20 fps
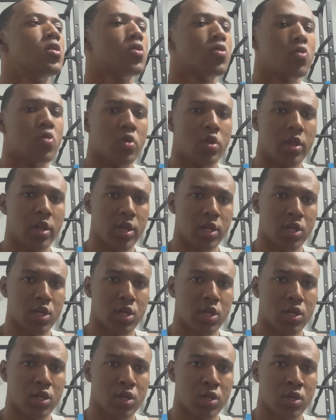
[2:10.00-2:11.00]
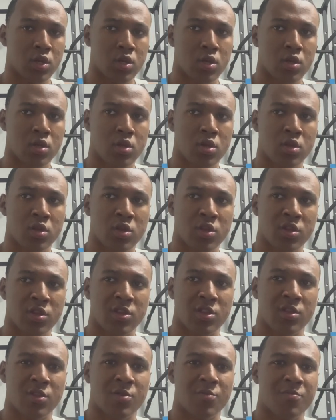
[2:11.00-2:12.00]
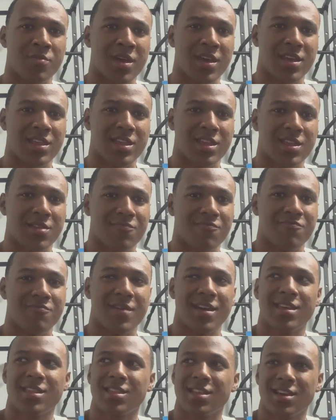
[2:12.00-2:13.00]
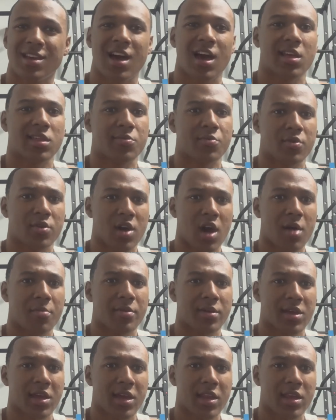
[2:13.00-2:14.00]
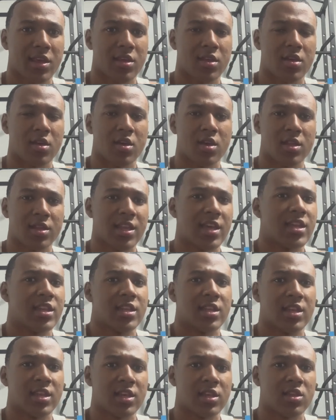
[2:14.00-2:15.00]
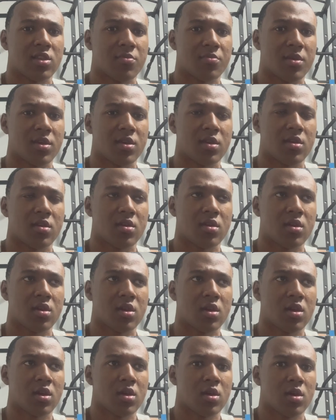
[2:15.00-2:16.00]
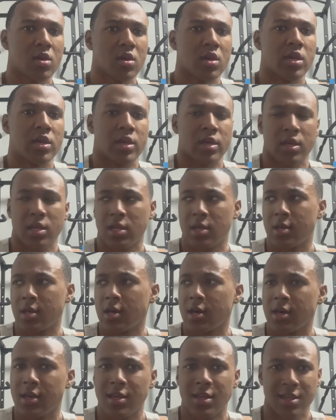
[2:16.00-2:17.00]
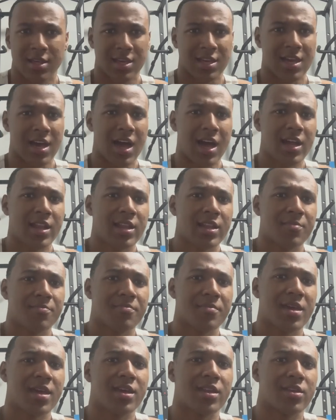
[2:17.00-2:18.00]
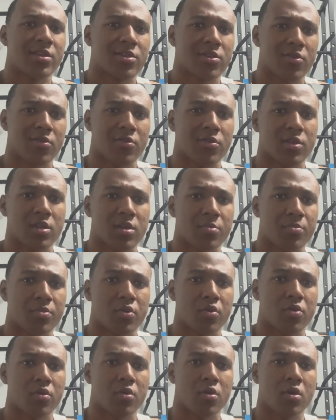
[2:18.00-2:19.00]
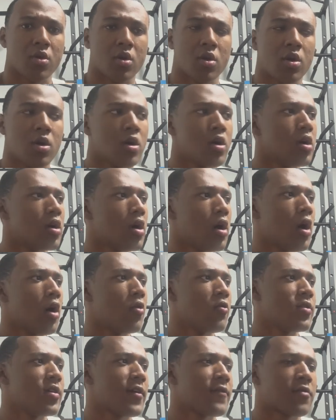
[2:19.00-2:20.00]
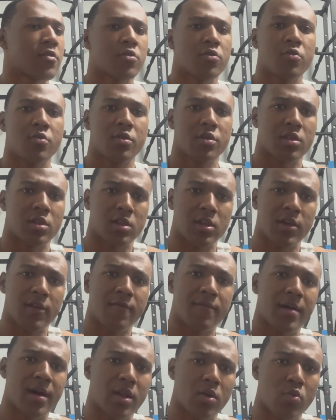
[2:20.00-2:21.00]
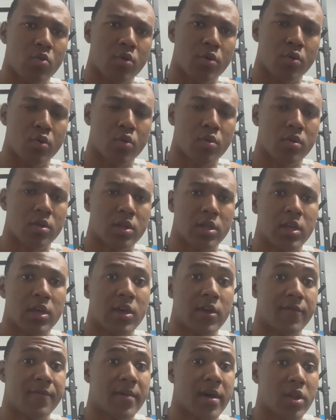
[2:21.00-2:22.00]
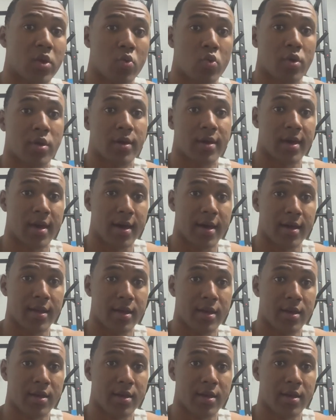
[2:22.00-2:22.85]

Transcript: religion makes makes the gospel complicated than it needs to be, because God made it so simple. All we have to do is live by the word, live by the word of God.